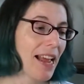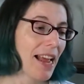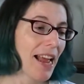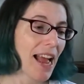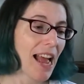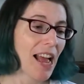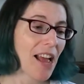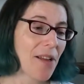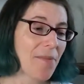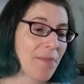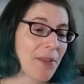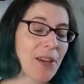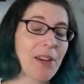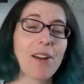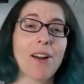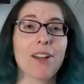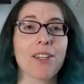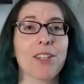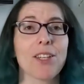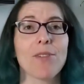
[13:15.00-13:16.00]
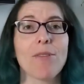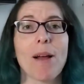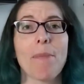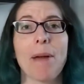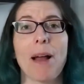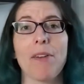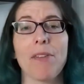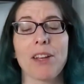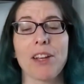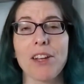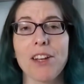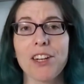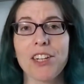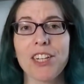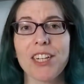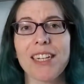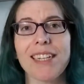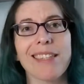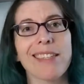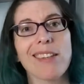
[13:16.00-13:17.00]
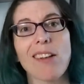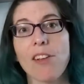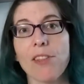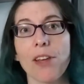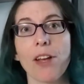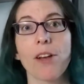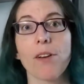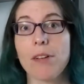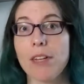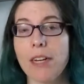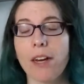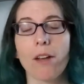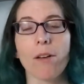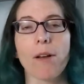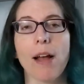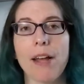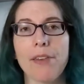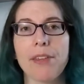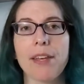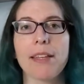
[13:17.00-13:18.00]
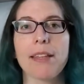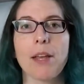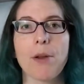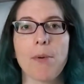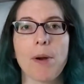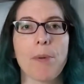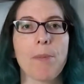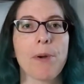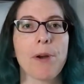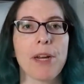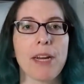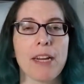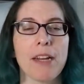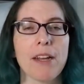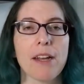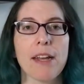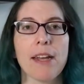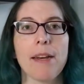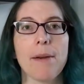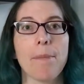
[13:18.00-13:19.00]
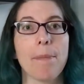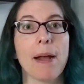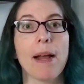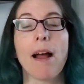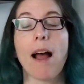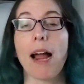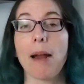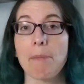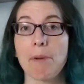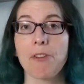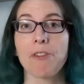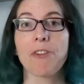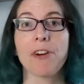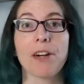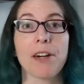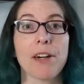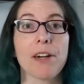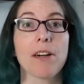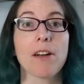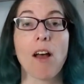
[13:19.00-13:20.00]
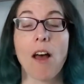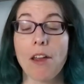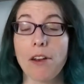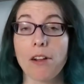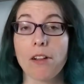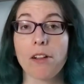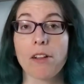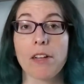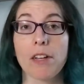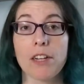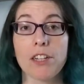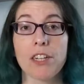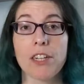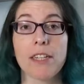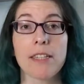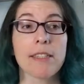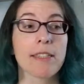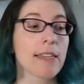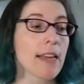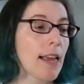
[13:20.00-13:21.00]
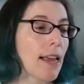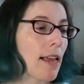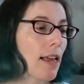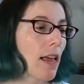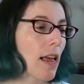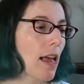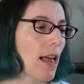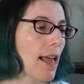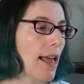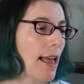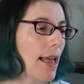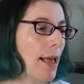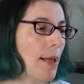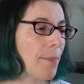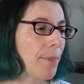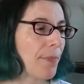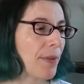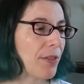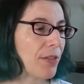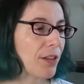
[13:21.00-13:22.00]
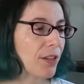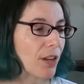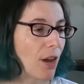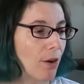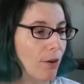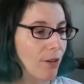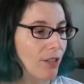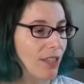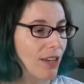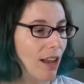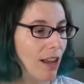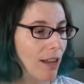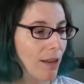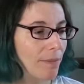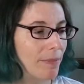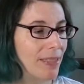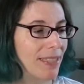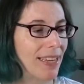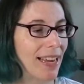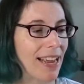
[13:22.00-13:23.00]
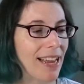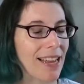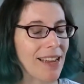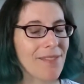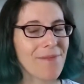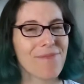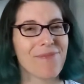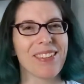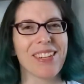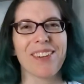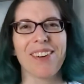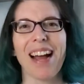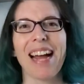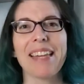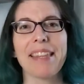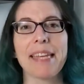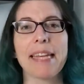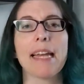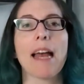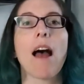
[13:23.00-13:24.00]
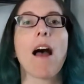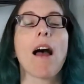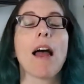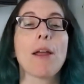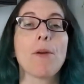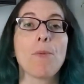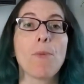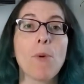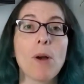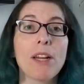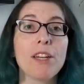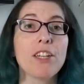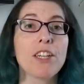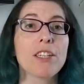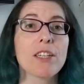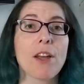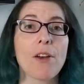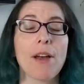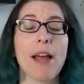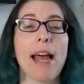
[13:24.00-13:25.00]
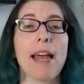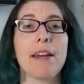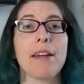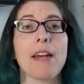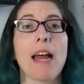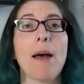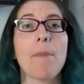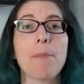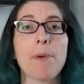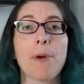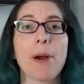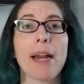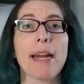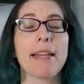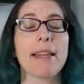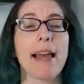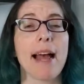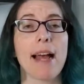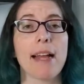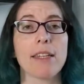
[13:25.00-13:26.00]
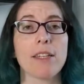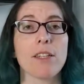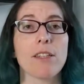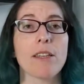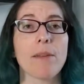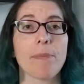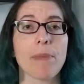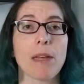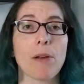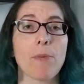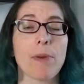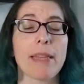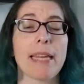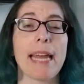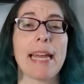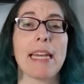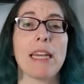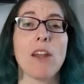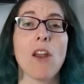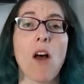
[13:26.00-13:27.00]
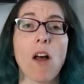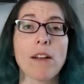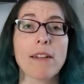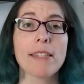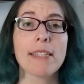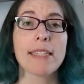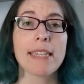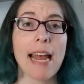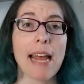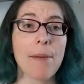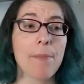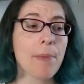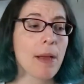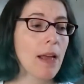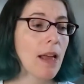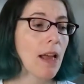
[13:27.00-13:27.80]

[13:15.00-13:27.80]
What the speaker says: You can also swap out the cushions, although, you know, I think they were pretty good, but I prefer conical cushions. And the toe stops, you know, I think I would just go ahead and upgrade that to something with a long stem,